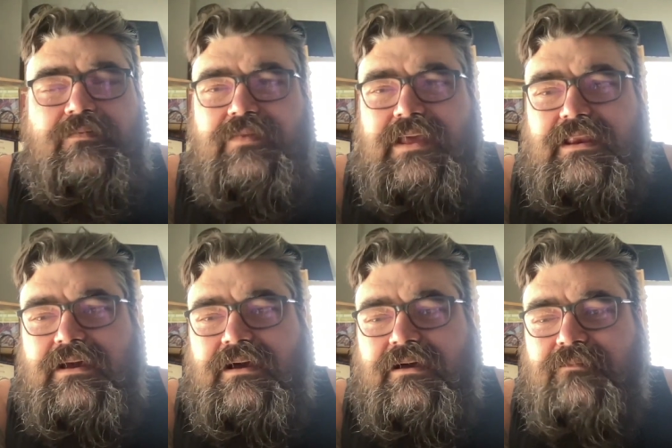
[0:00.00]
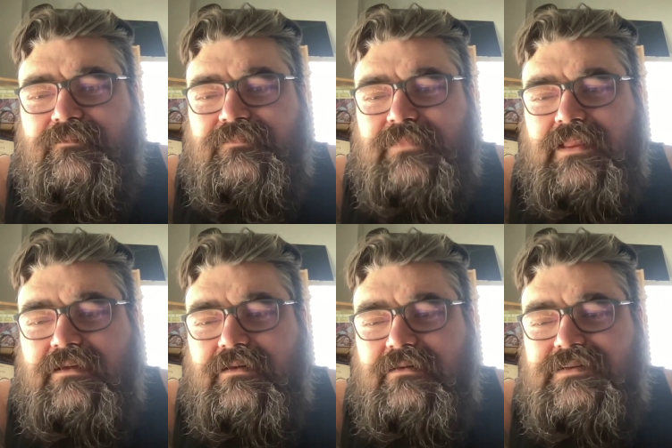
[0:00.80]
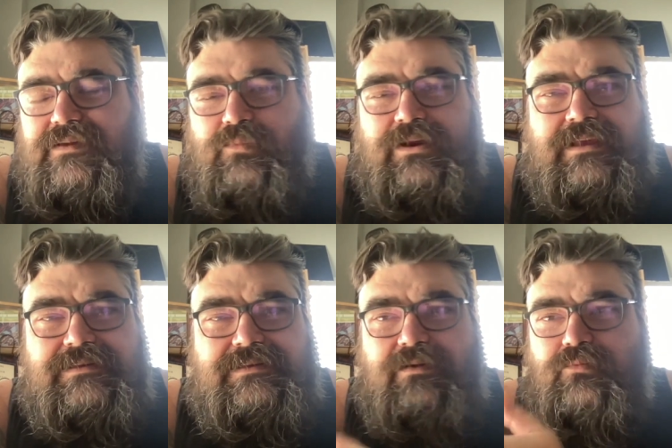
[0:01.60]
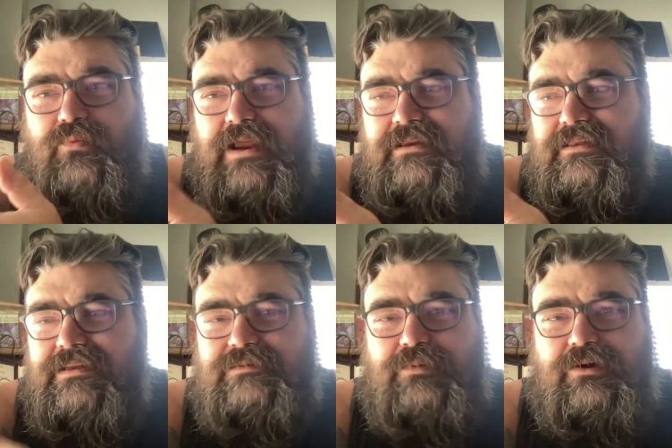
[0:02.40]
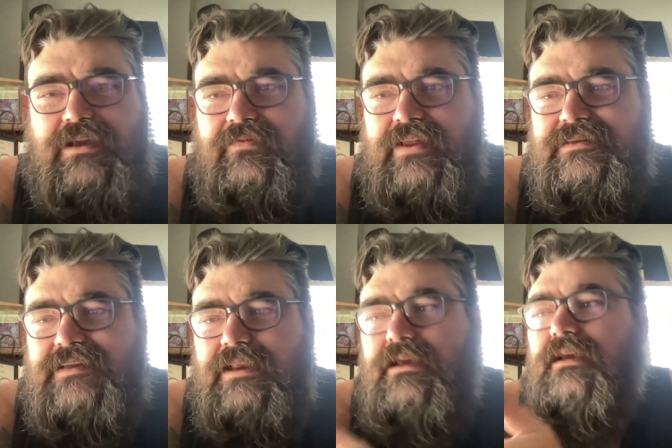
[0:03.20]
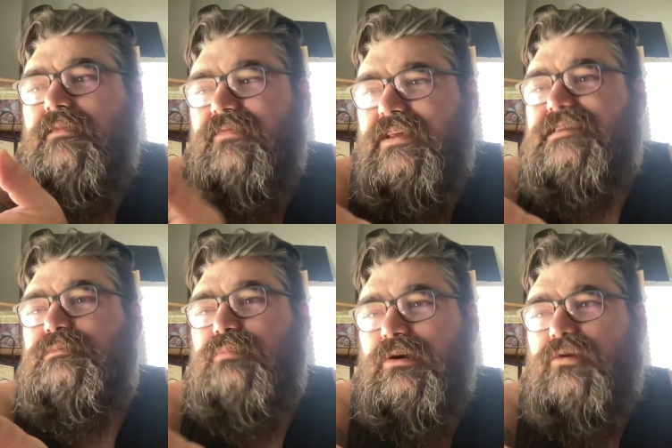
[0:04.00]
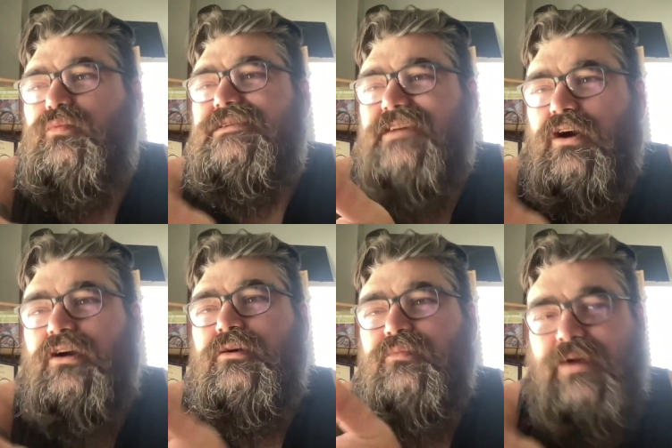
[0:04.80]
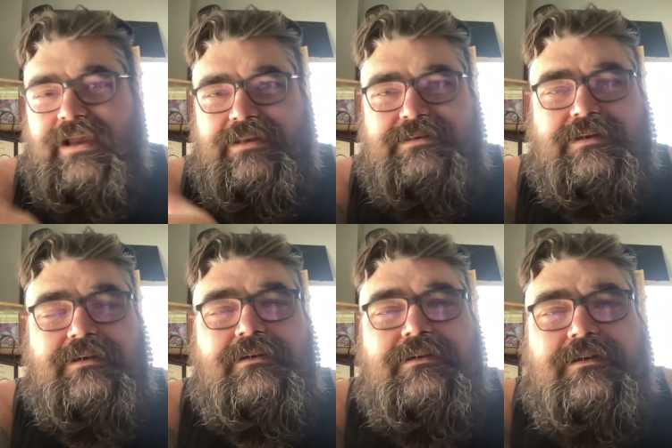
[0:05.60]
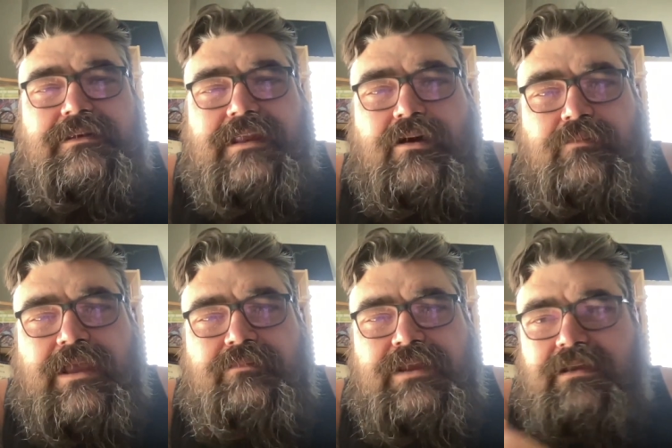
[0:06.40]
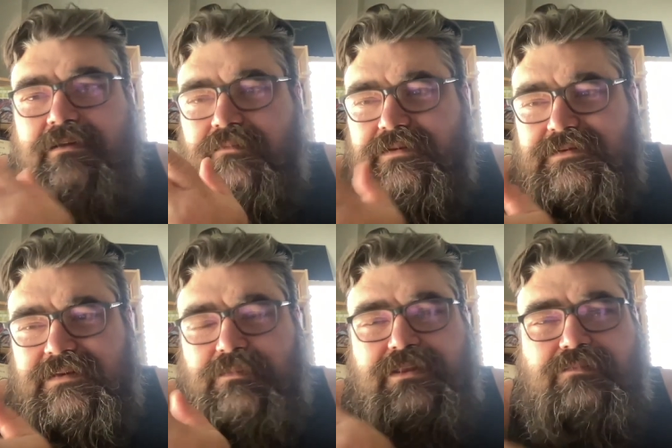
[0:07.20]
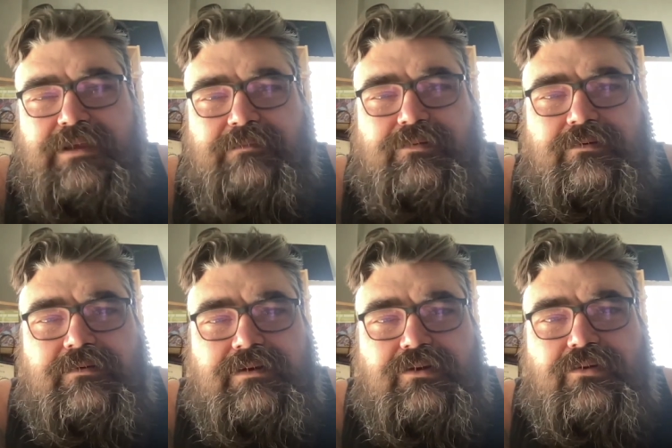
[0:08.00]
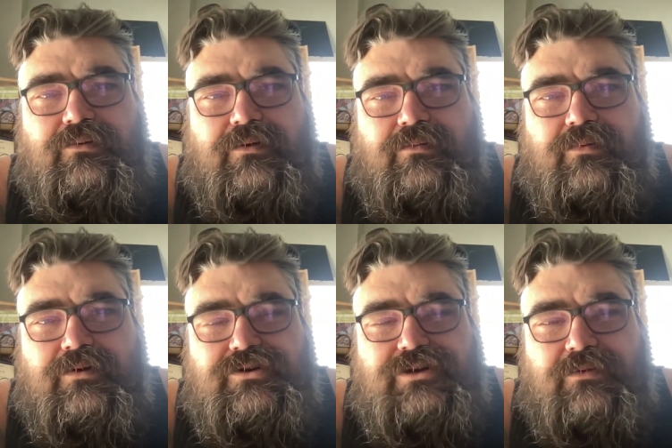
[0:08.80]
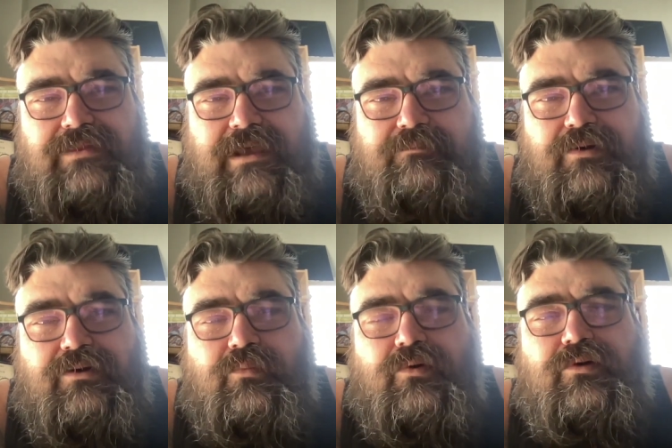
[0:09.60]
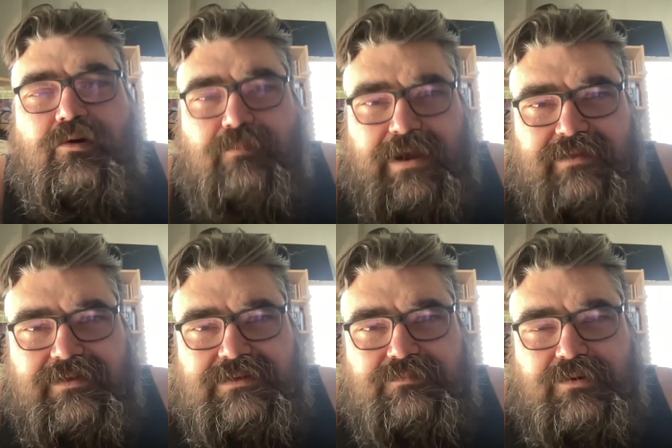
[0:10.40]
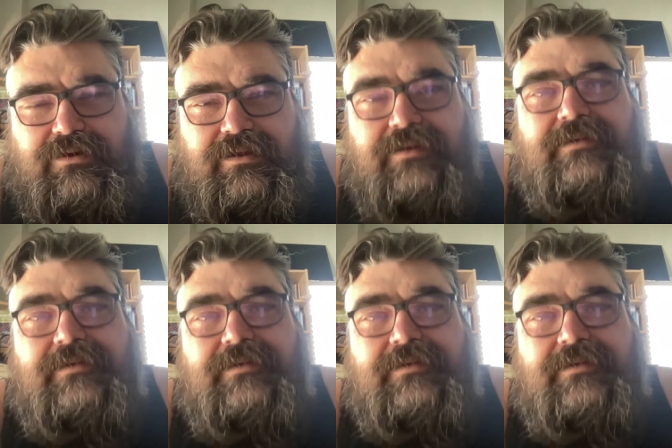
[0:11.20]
that um, someone has read this book and then said, this book was all right, now maybe some of the people who were shown that book will go buy this book.